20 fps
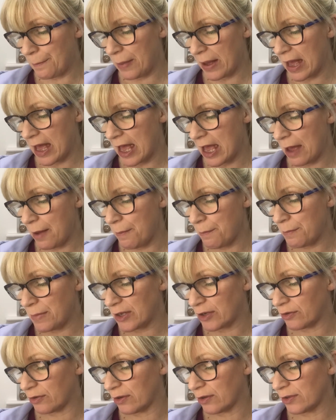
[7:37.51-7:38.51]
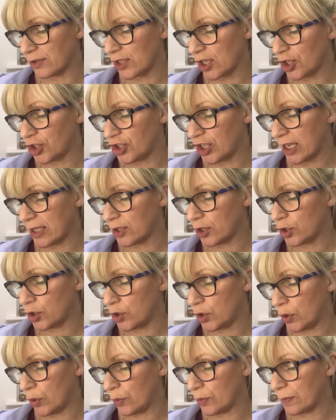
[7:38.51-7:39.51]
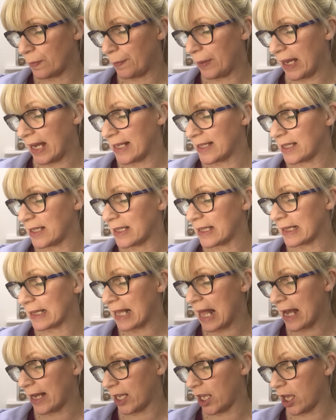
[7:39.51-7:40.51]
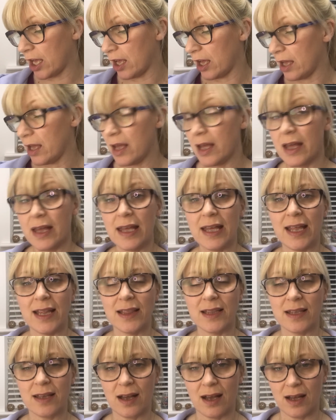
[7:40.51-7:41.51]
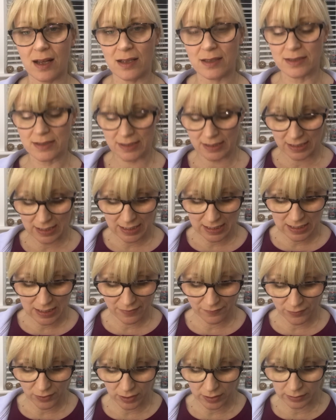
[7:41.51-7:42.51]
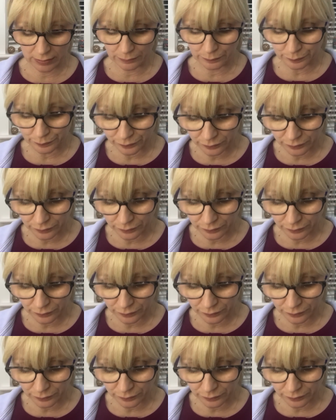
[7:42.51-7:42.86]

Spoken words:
Bare Minerals Gen Nude Patent Lacquer in Can't Even.